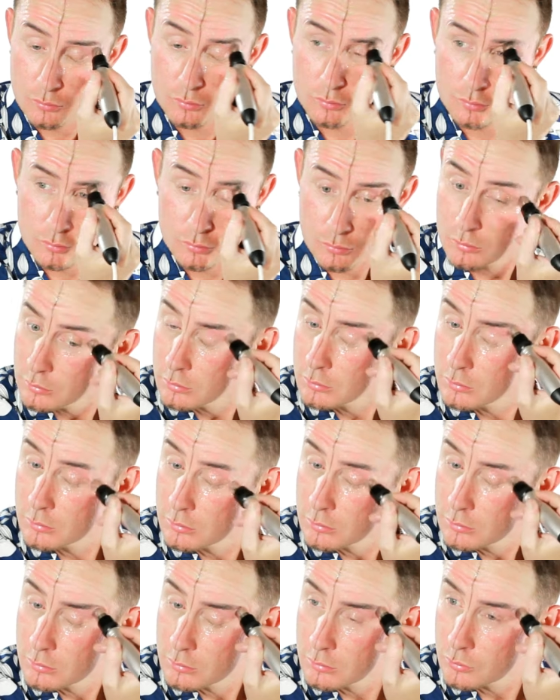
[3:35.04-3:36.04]

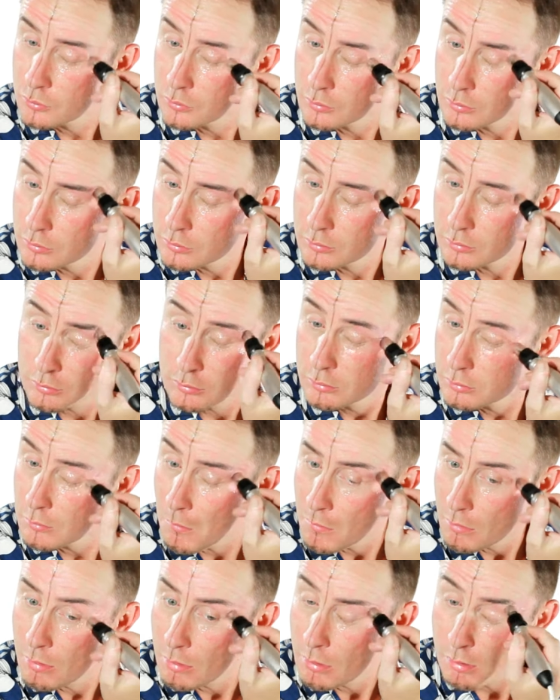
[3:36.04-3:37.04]

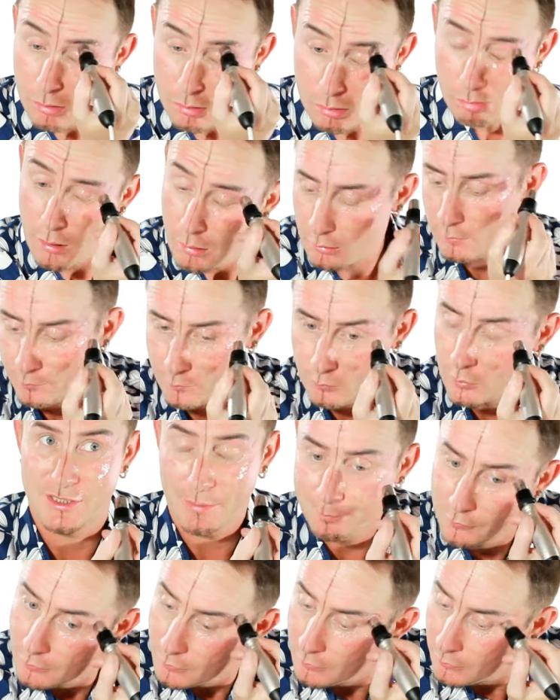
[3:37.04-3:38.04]

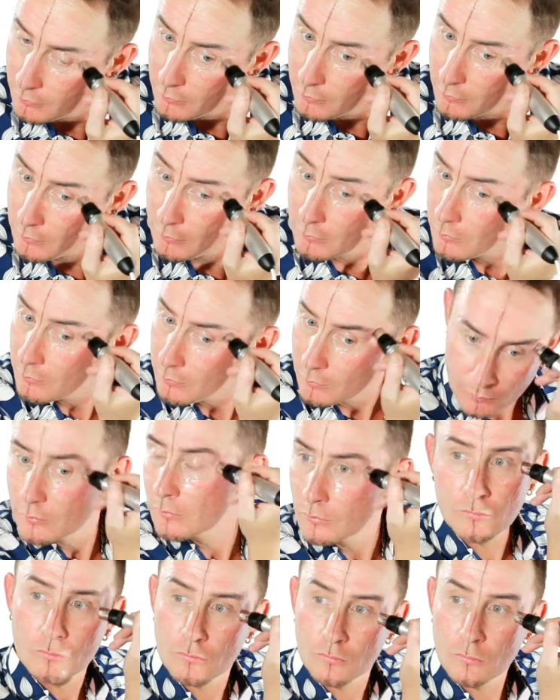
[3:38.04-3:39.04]

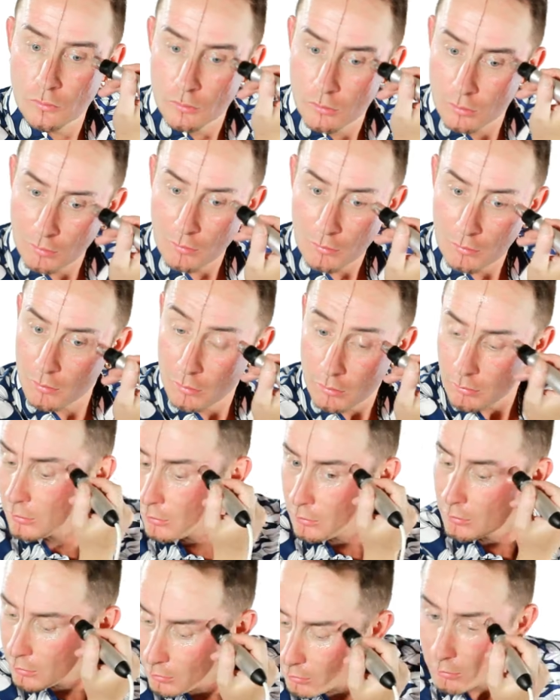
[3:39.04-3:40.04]

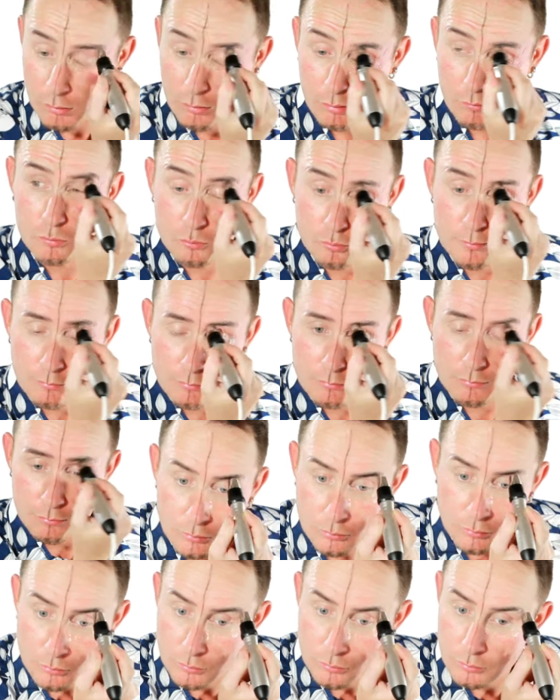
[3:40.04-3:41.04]

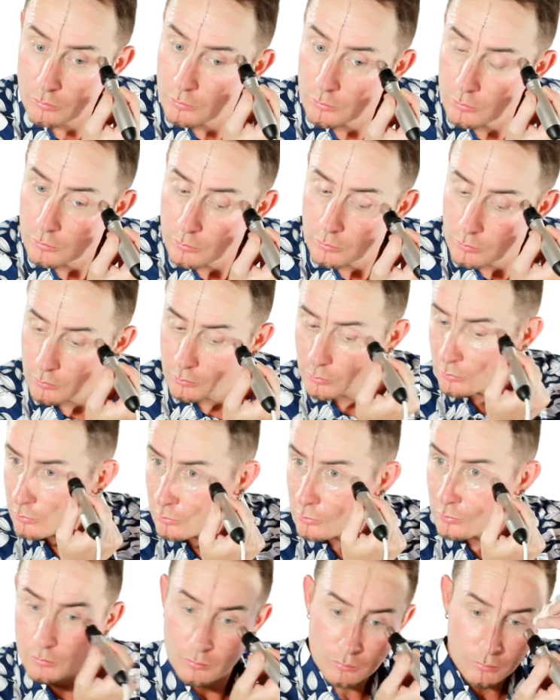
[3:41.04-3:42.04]

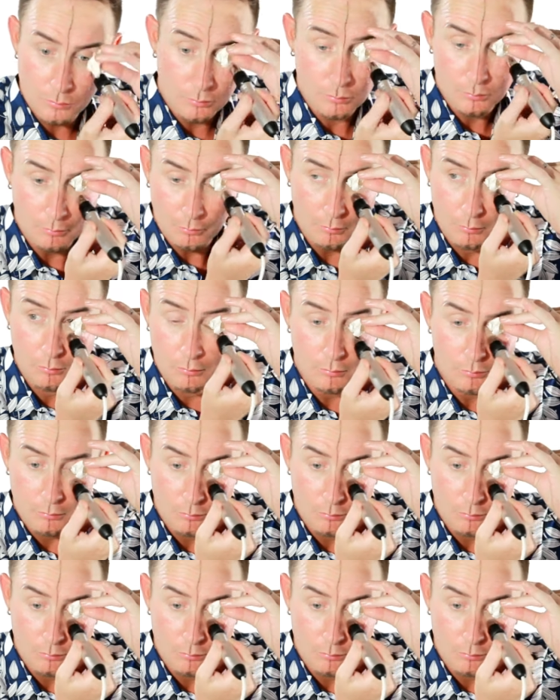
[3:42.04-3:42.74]
(silence)